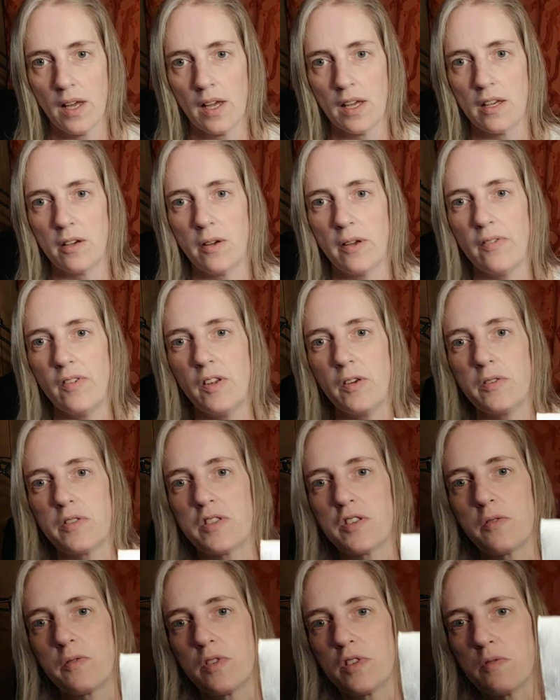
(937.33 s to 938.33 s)
You know, even though it's
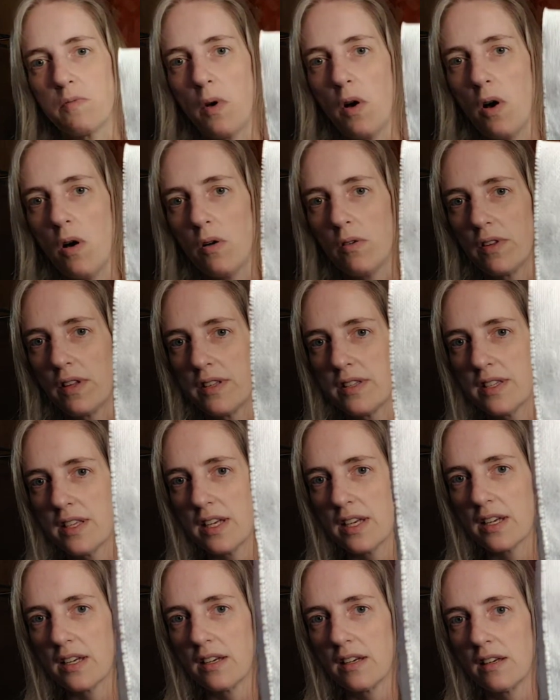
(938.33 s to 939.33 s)
so small, that's
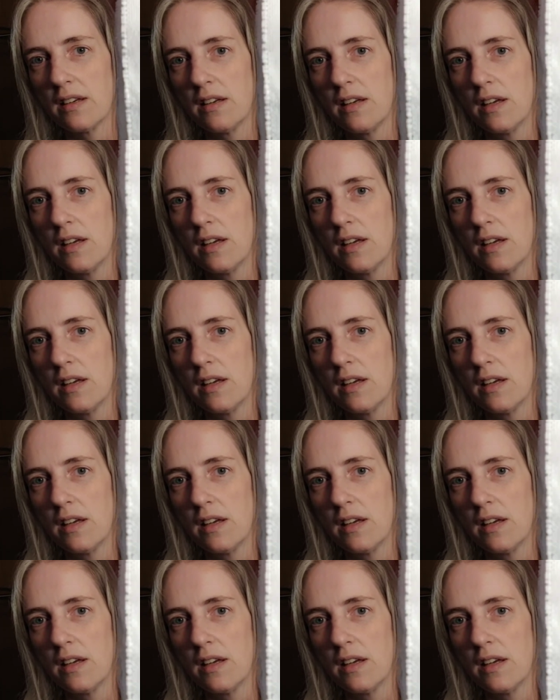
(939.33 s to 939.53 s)
like